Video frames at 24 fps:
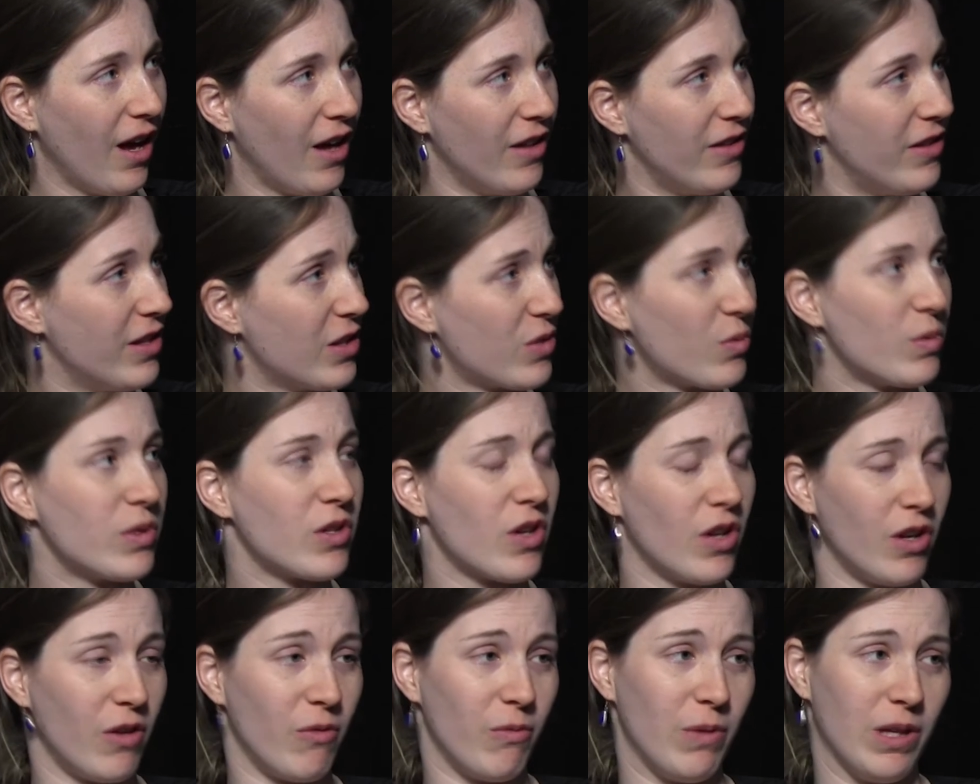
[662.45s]
this was
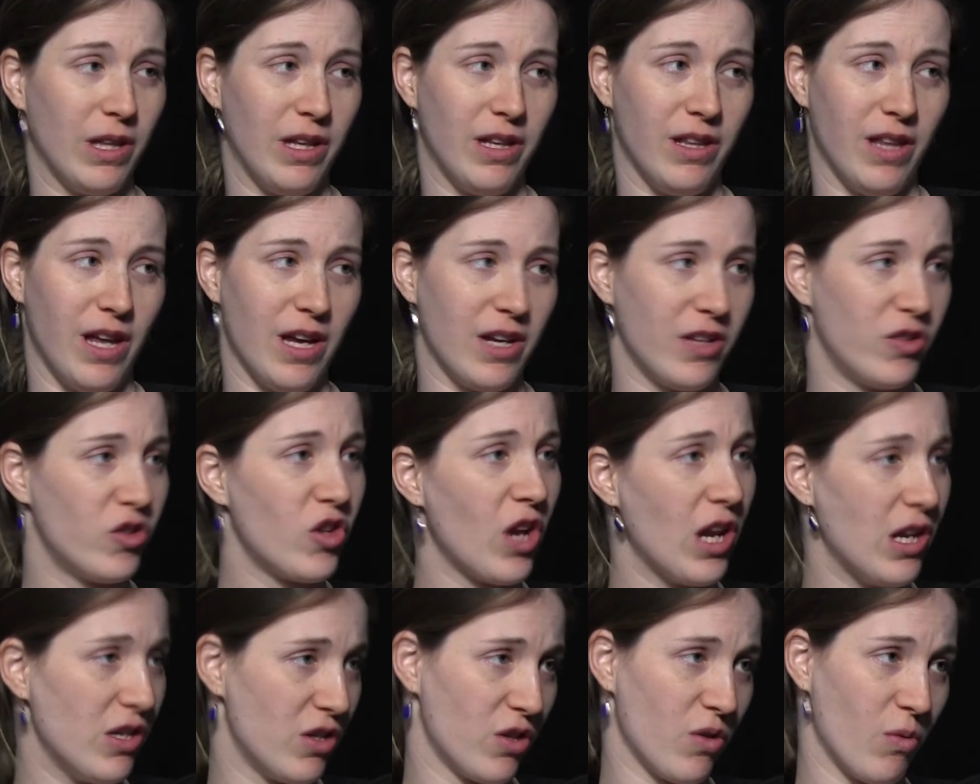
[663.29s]
going to really like
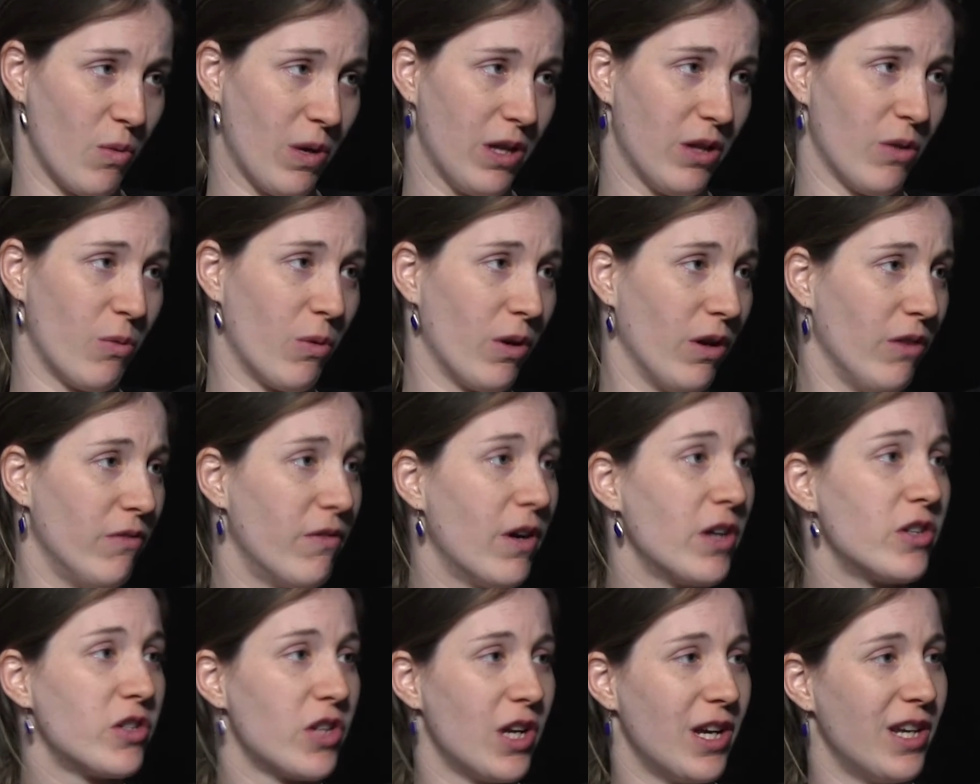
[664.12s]
change the way the world
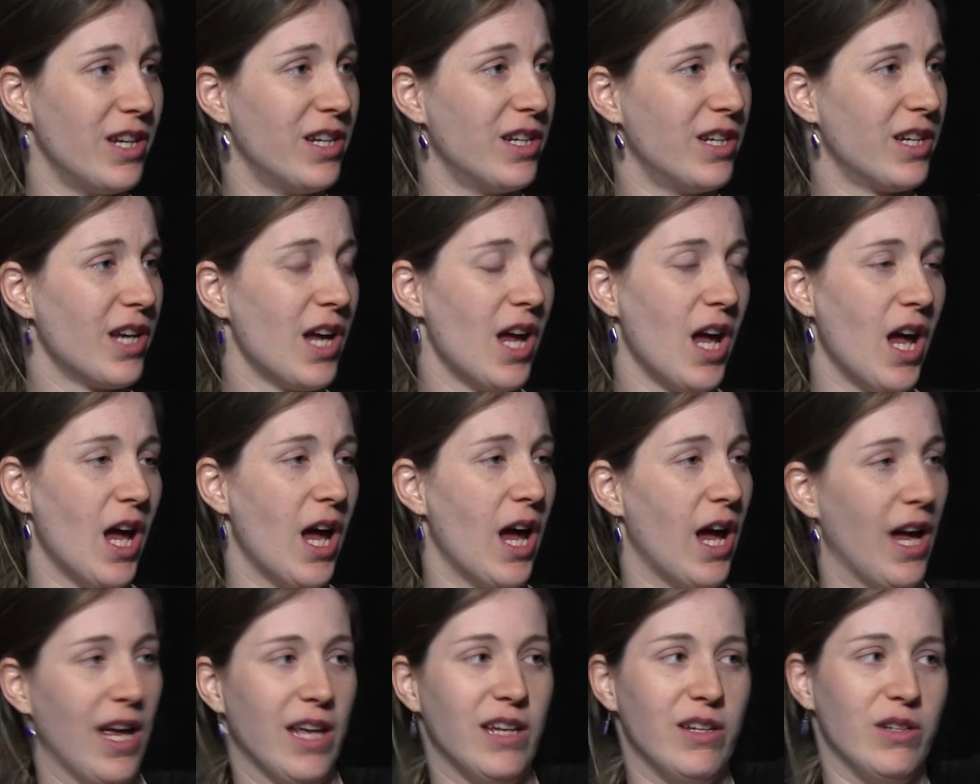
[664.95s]
functioned,
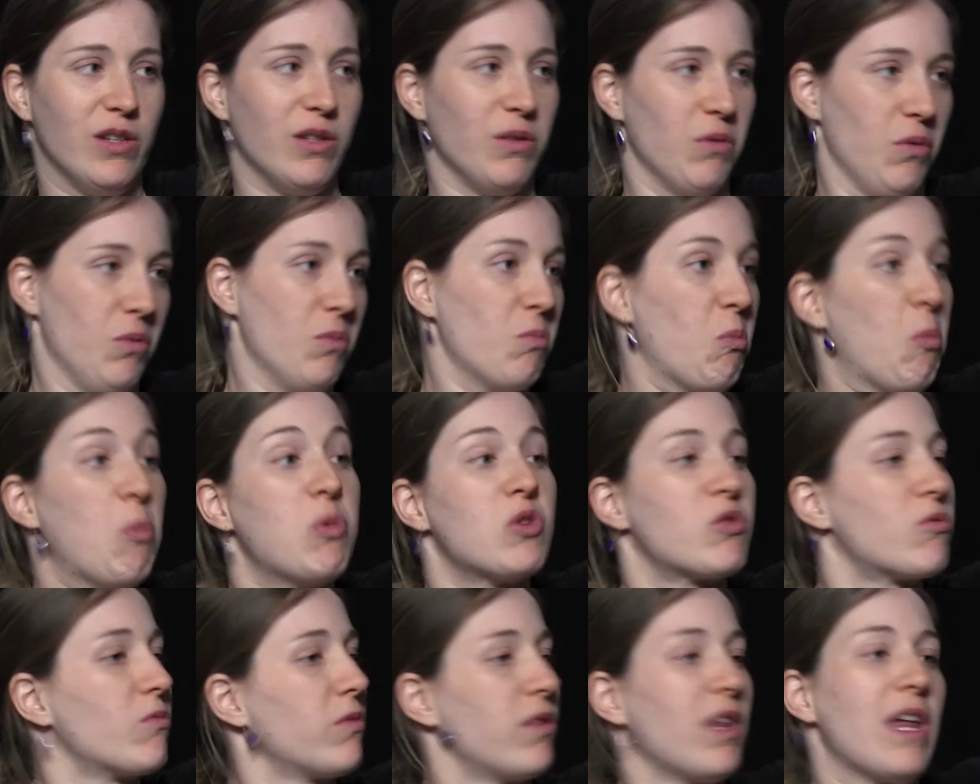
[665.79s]
and
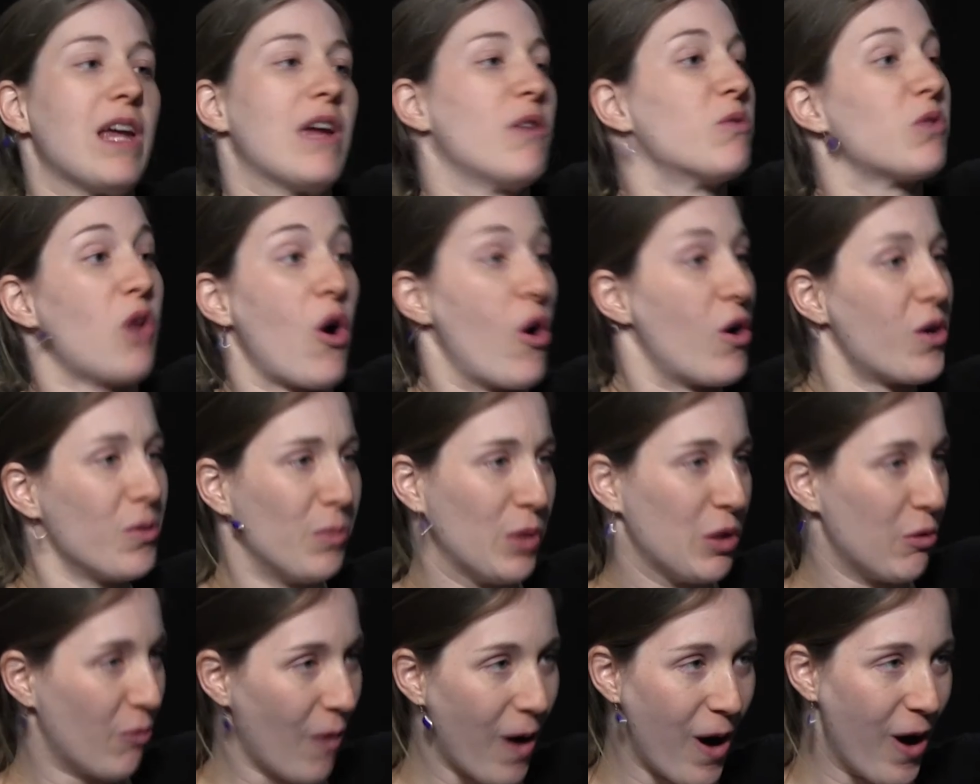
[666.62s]
was like, it was
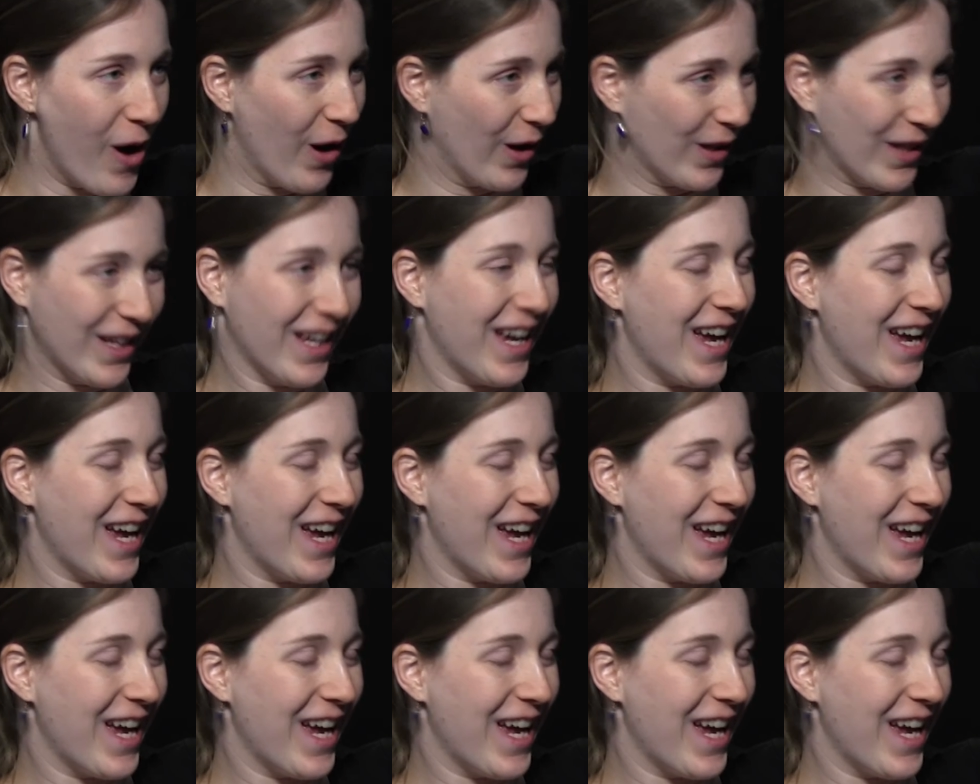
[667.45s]
horribly wrong.